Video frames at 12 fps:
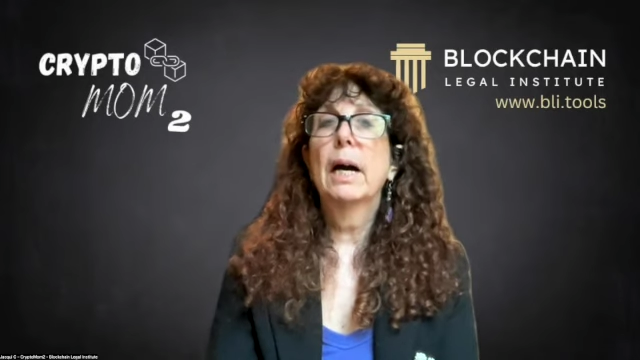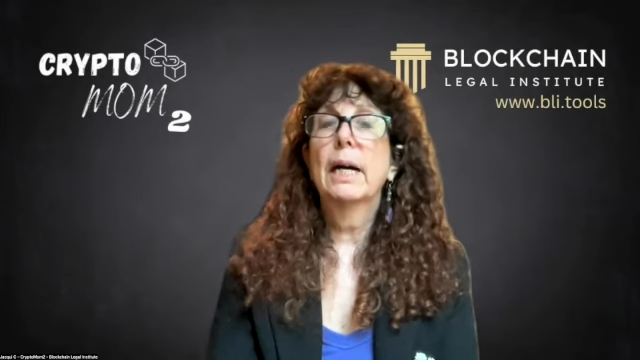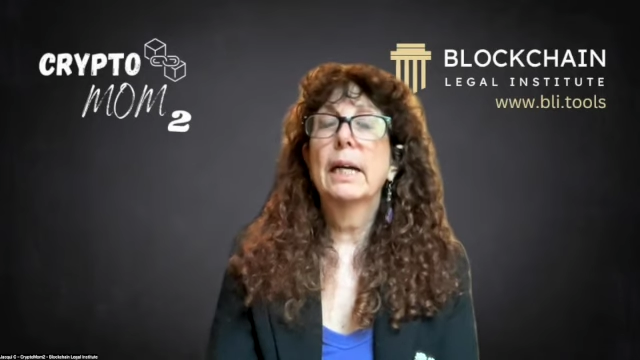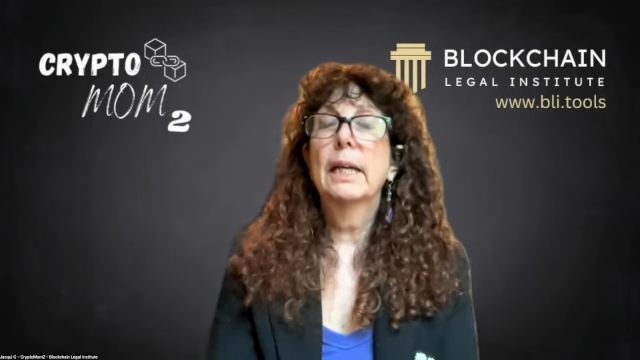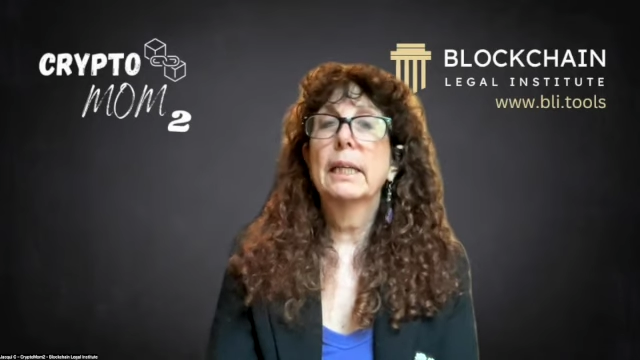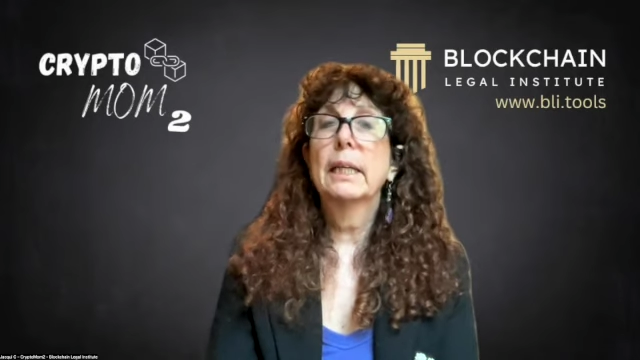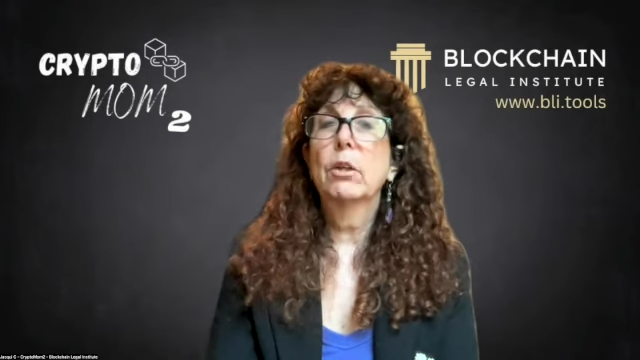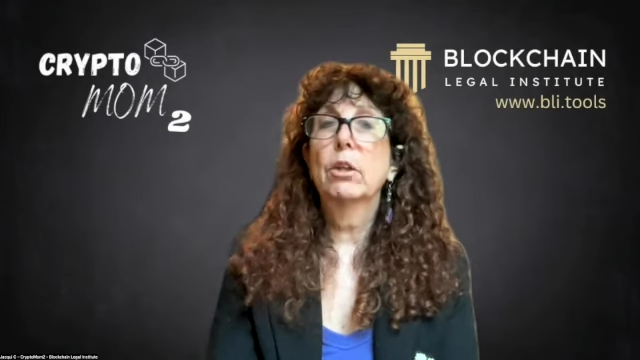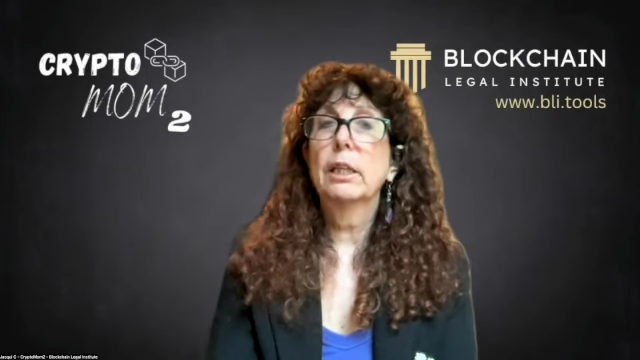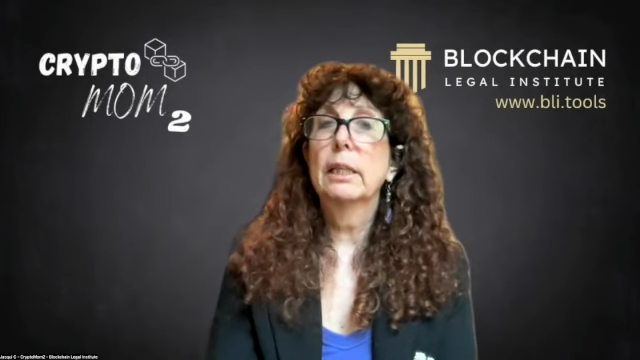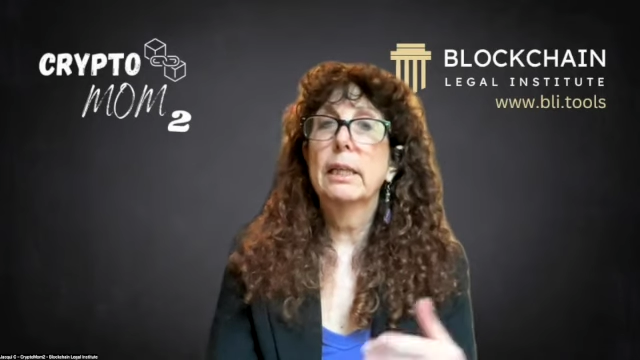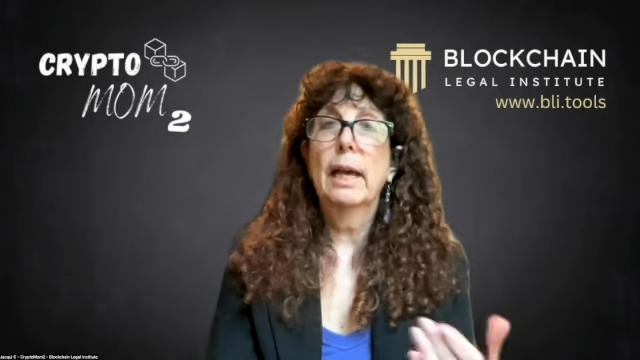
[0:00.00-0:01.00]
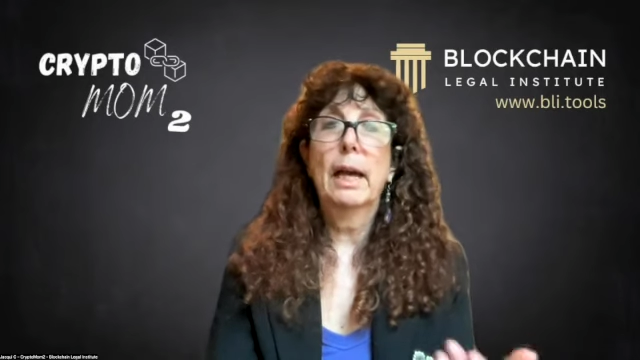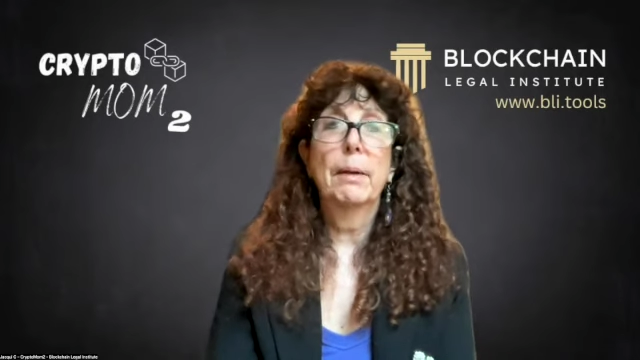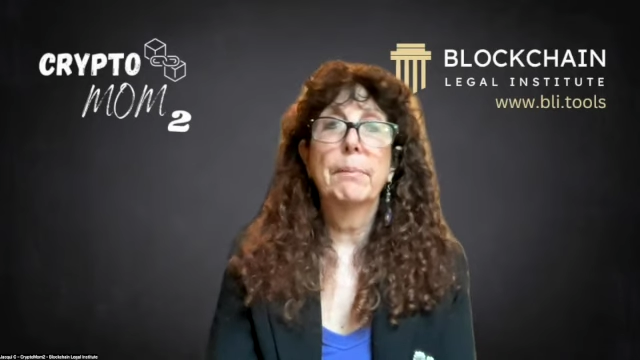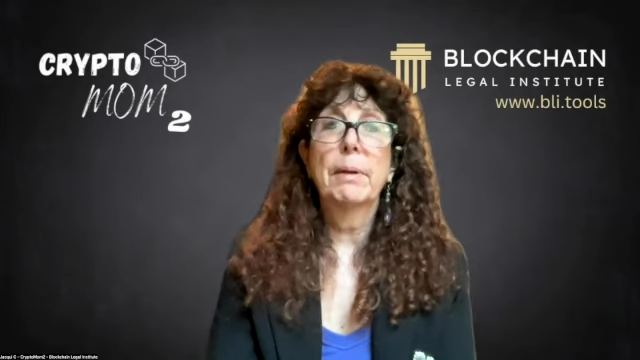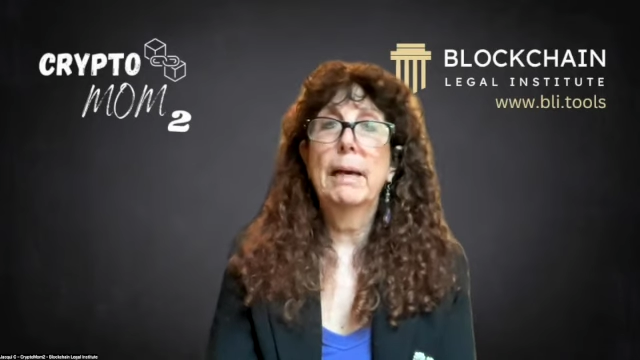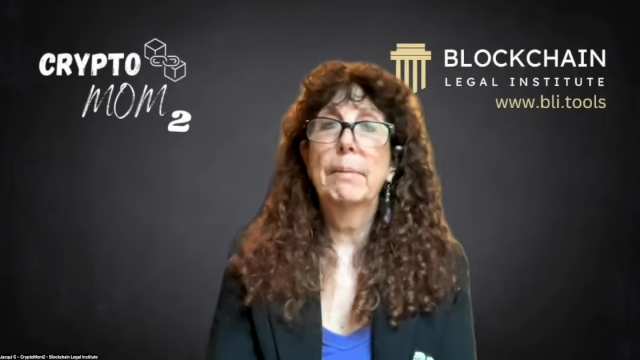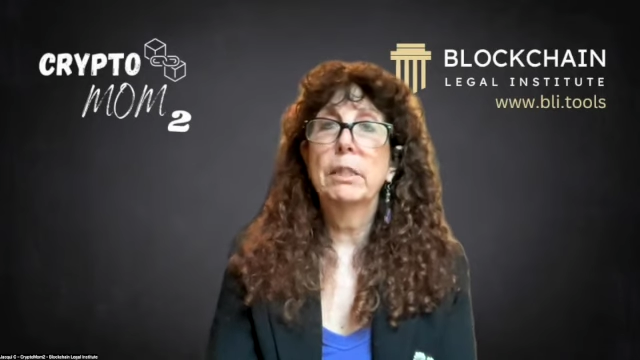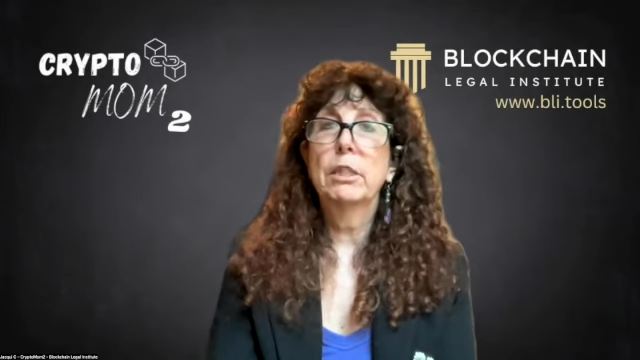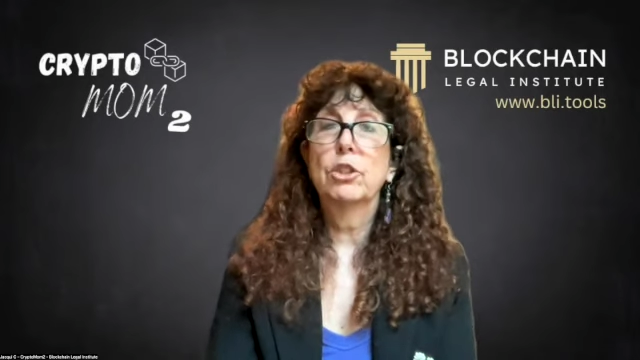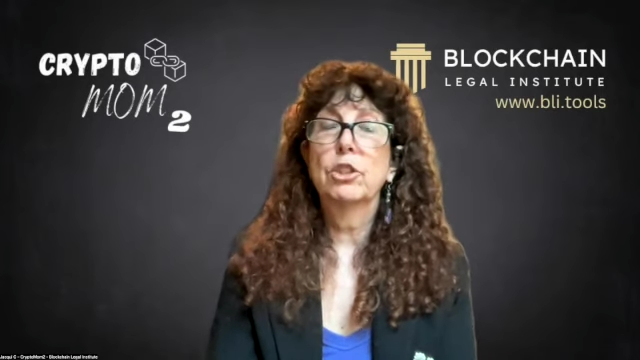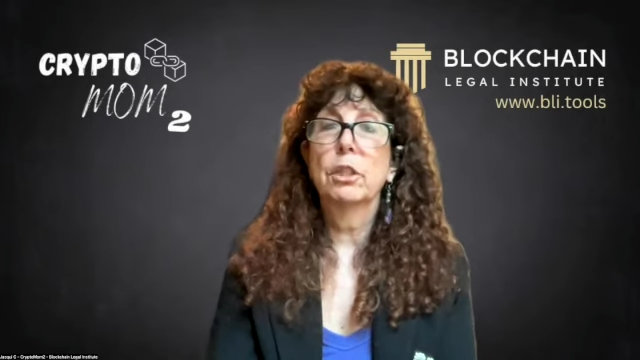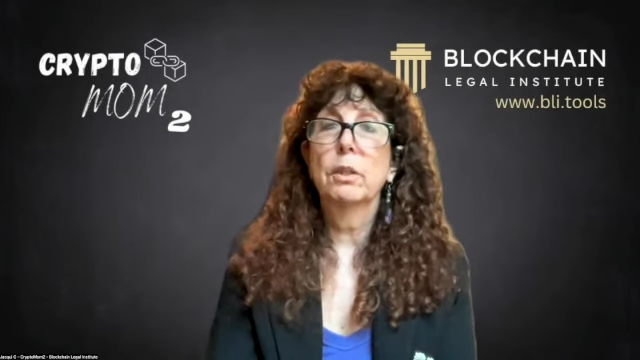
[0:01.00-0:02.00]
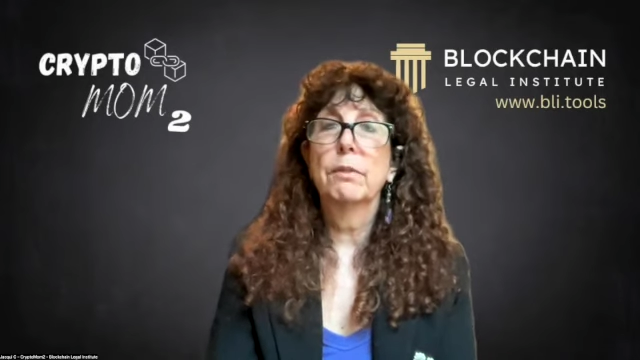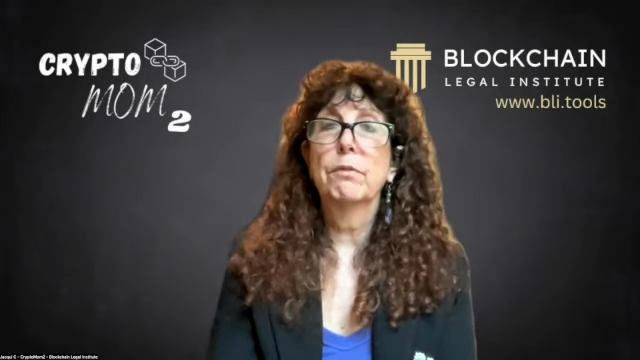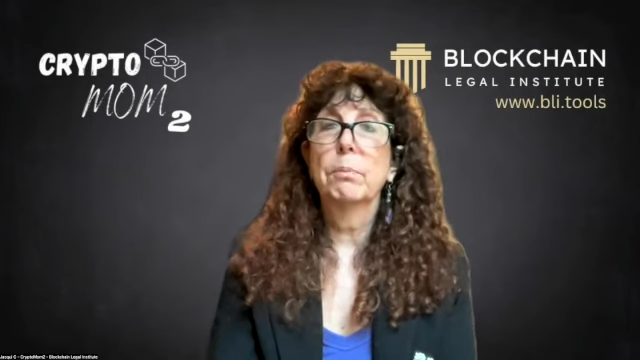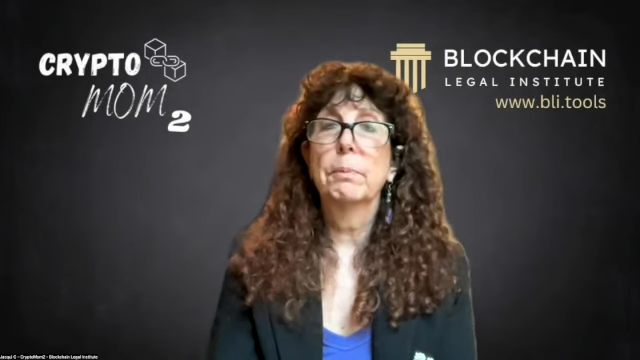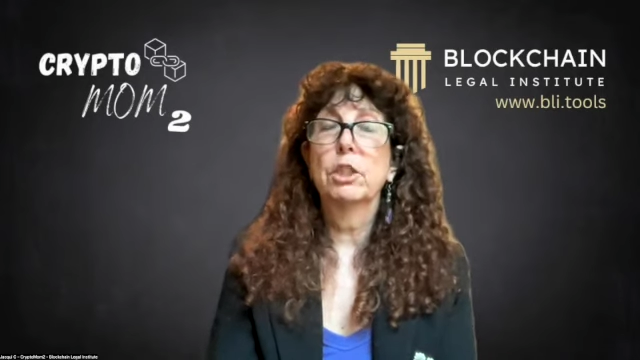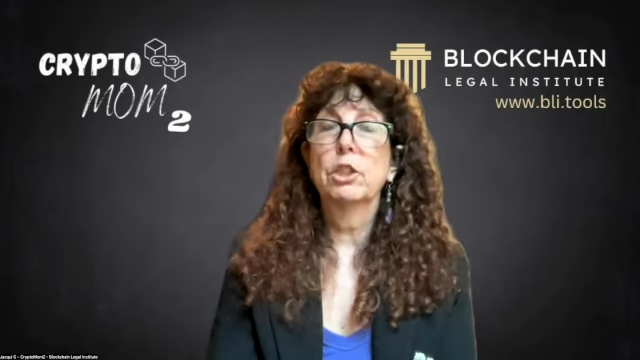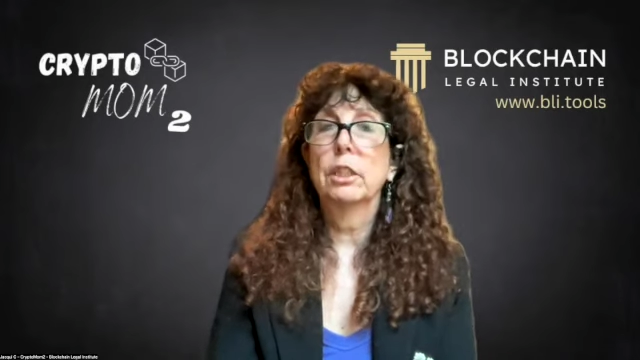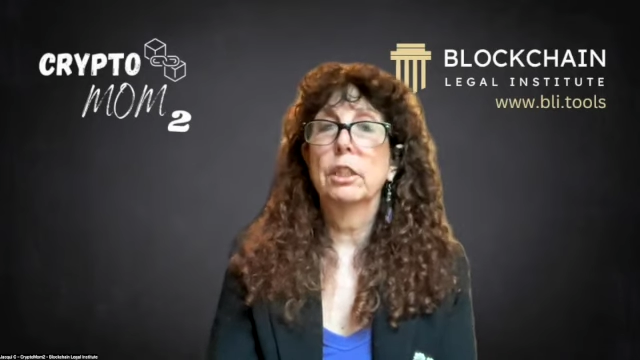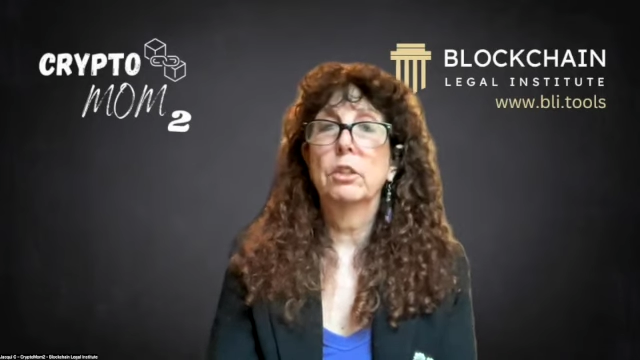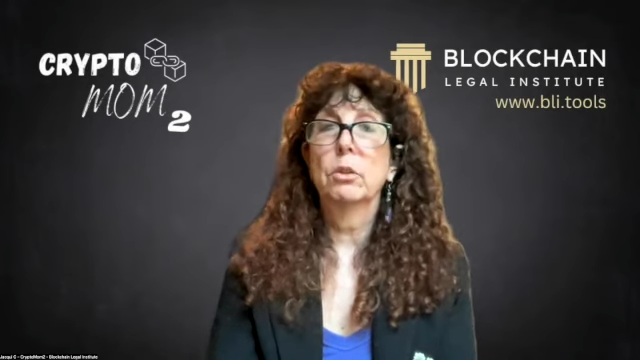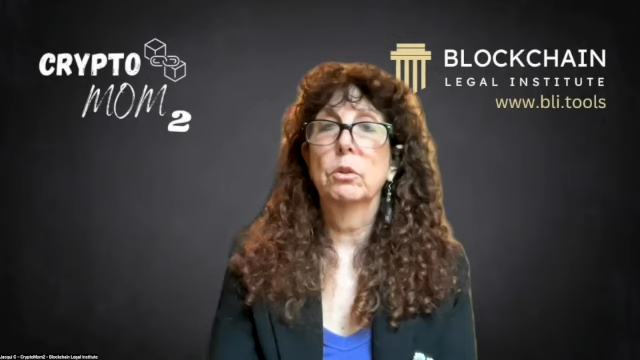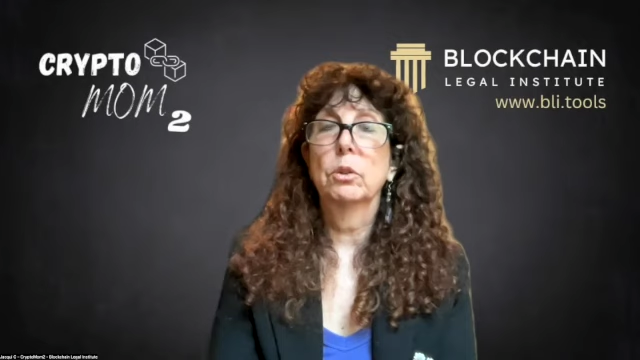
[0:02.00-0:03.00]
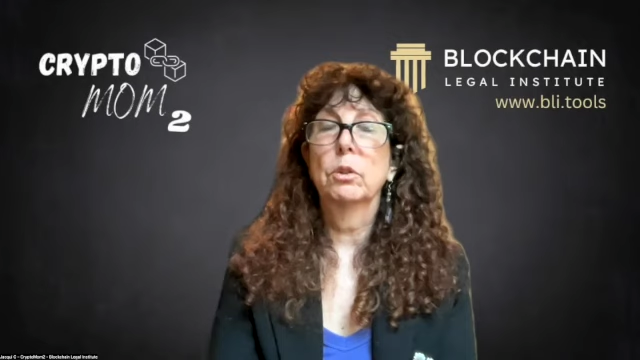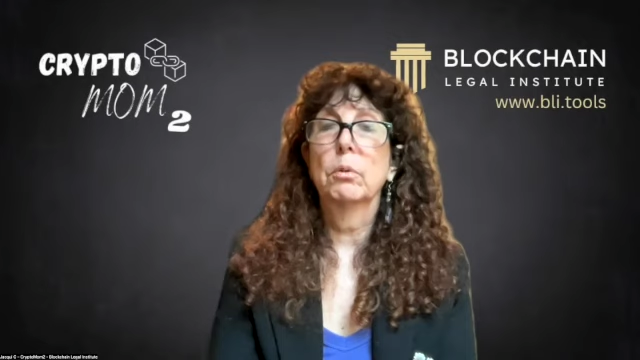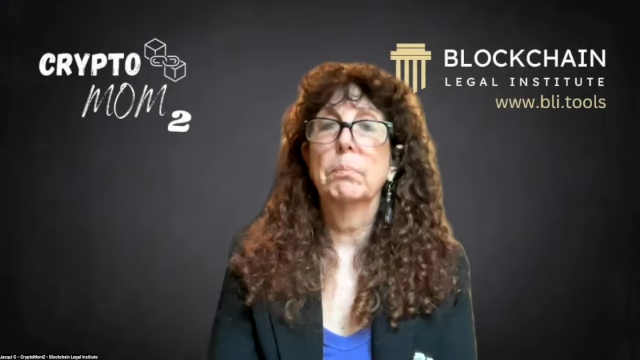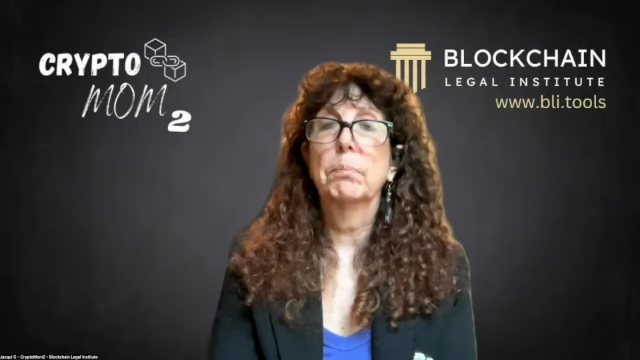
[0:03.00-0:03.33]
I can, I'm happy to share information, I told her.